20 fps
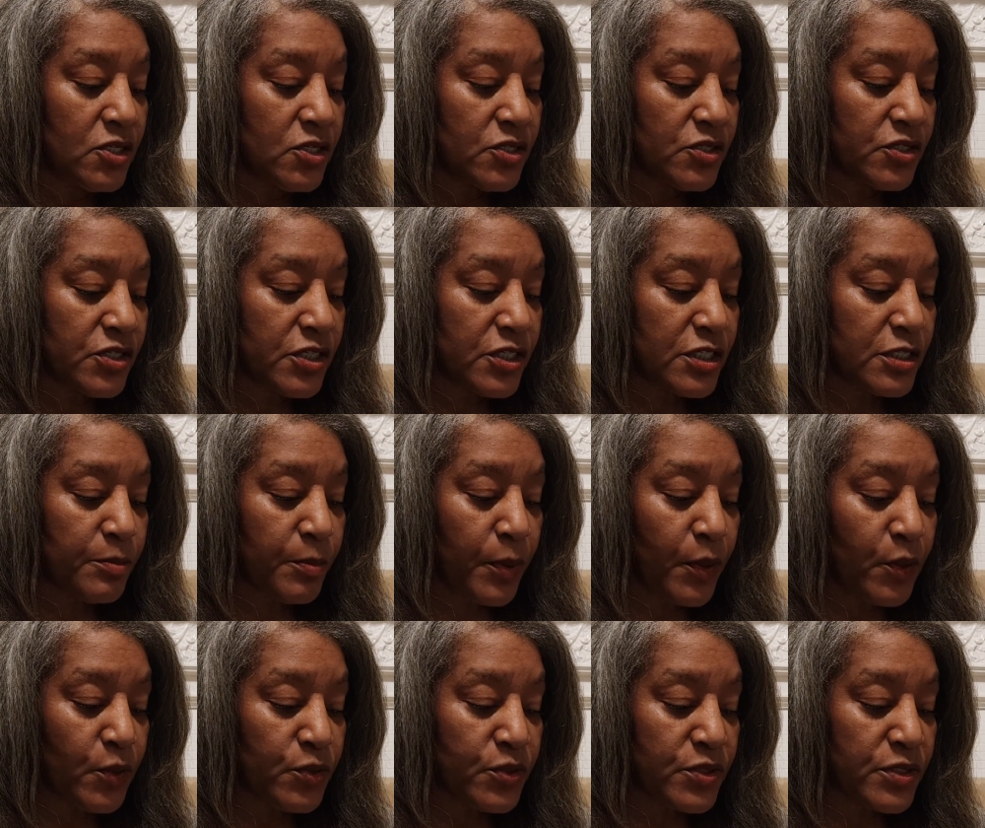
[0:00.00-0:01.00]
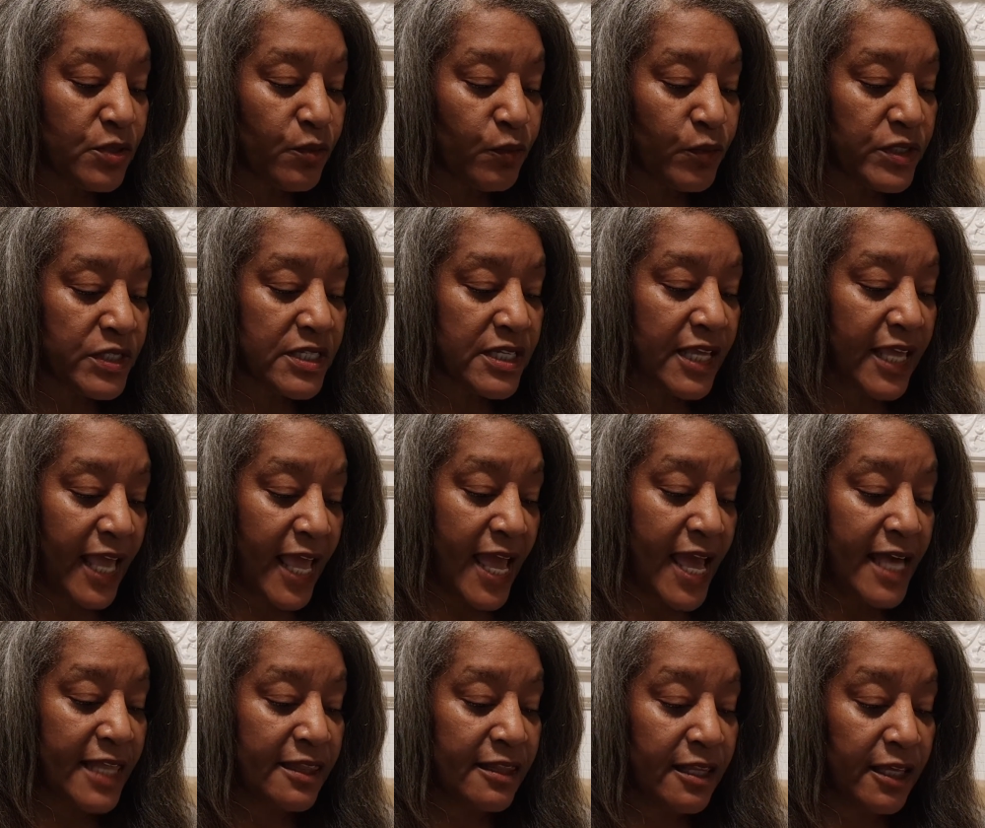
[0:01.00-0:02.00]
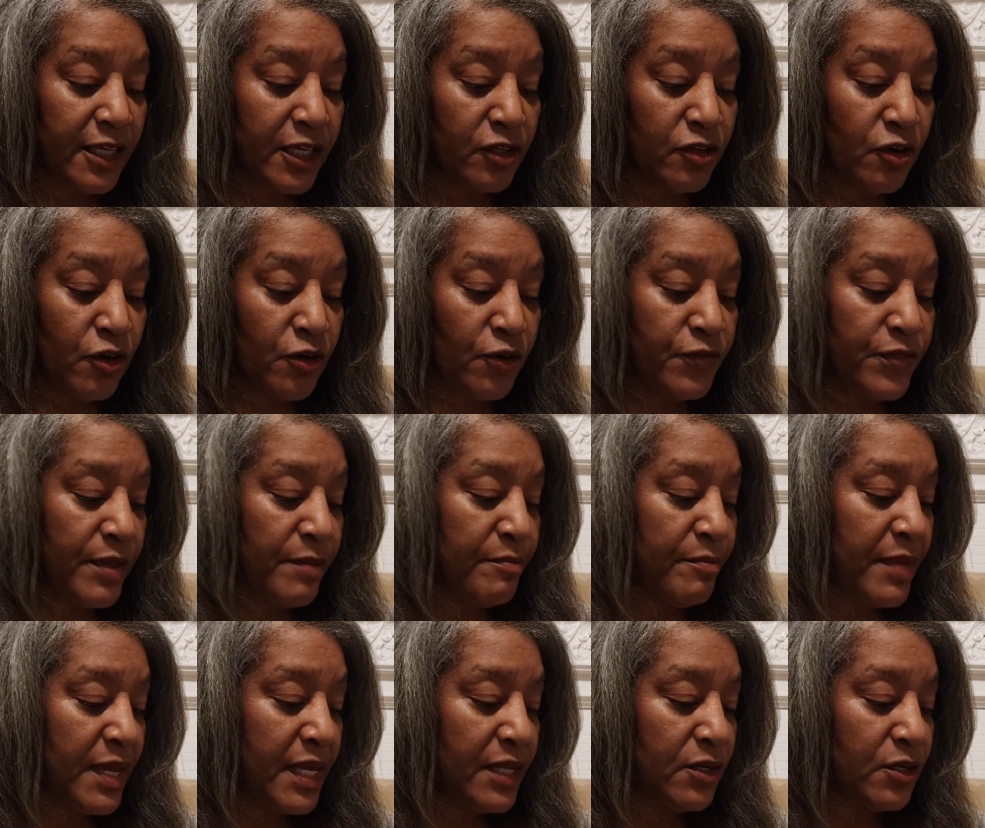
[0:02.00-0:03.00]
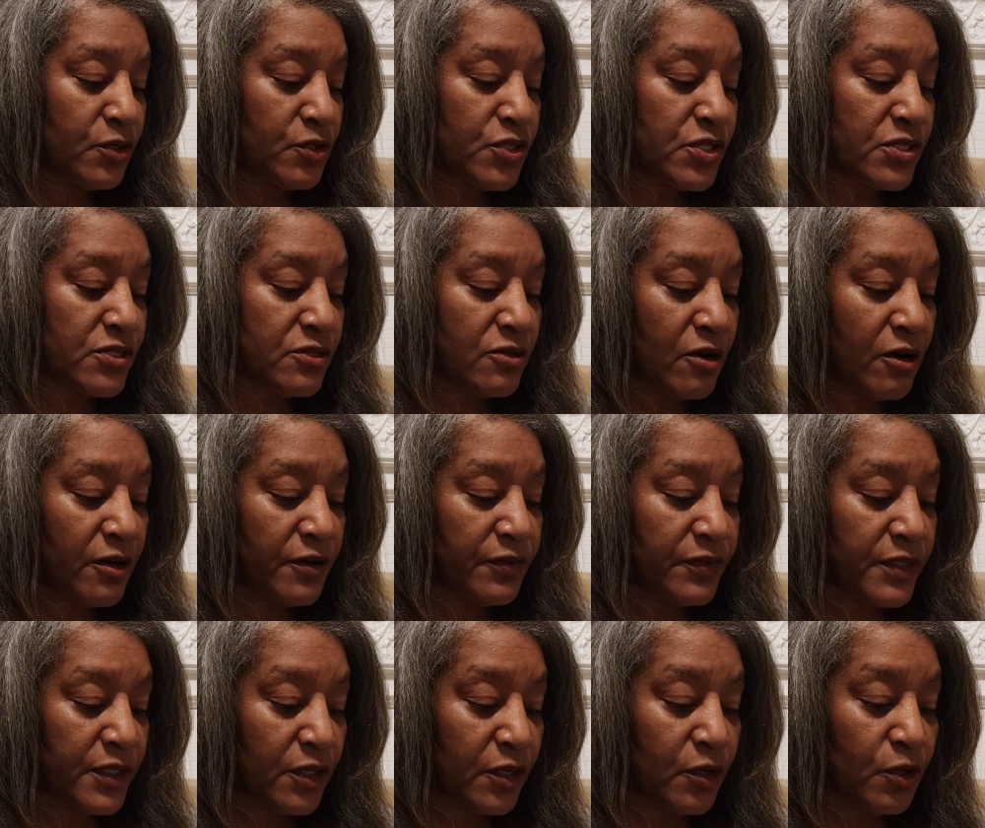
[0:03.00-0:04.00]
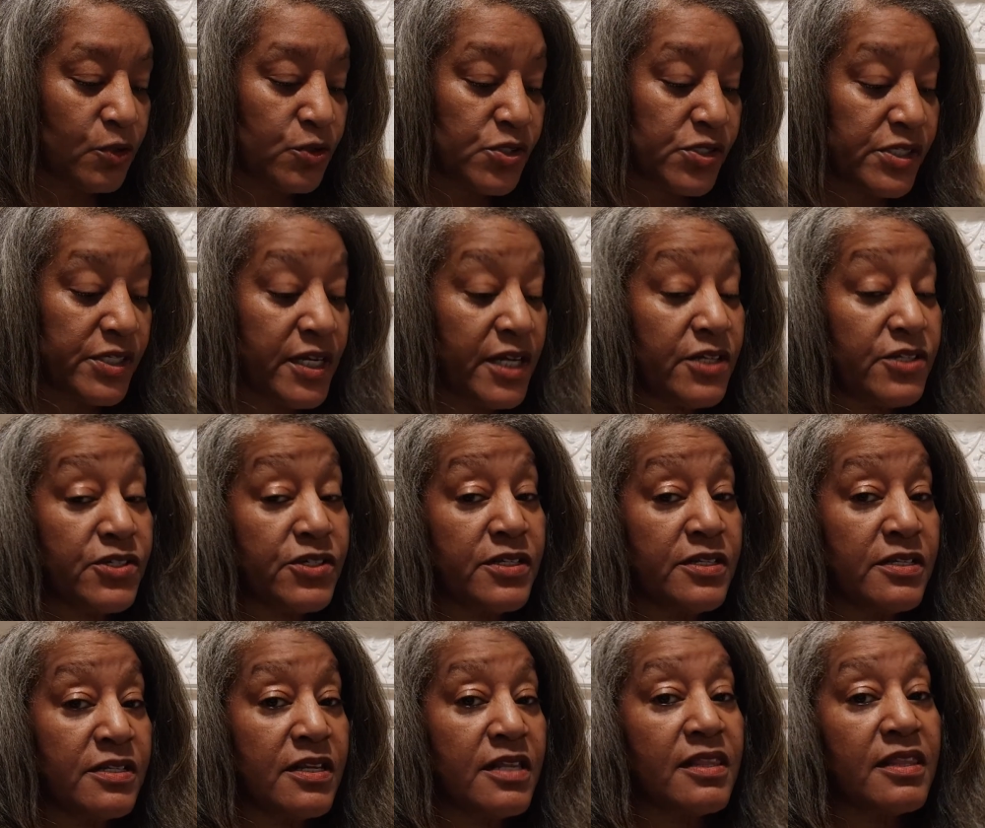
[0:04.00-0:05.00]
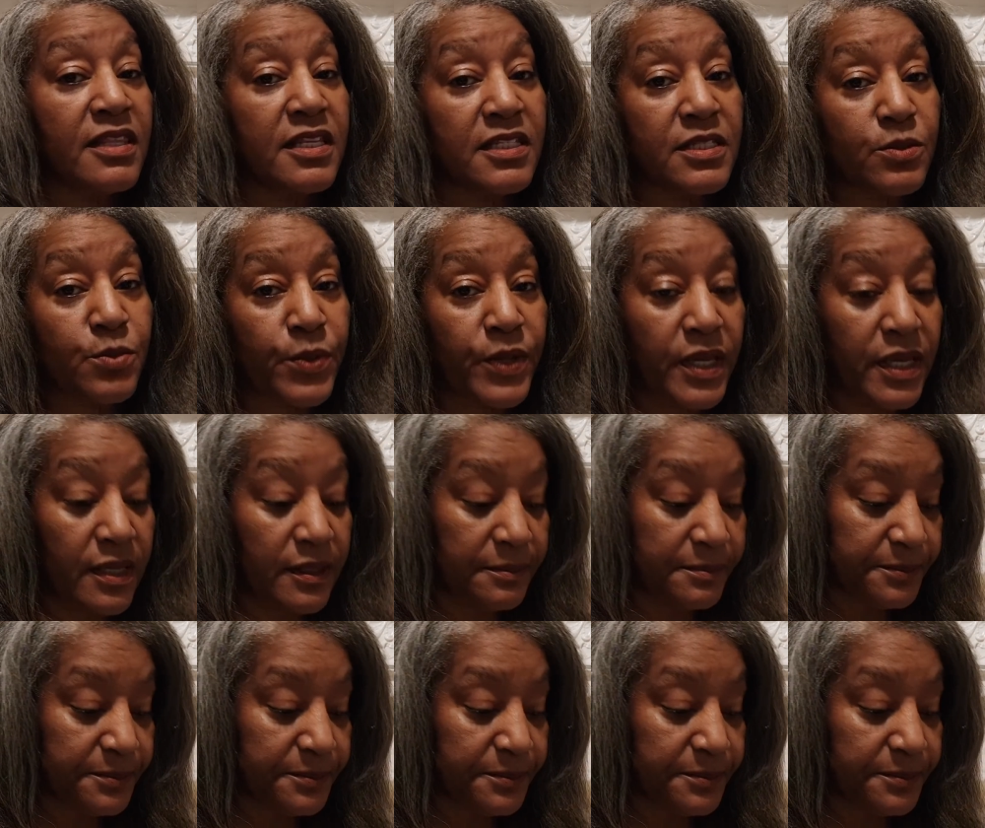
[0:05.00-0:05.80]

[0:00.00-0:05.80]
She supposed it was the Catholic in her that made her start the negotiations this way.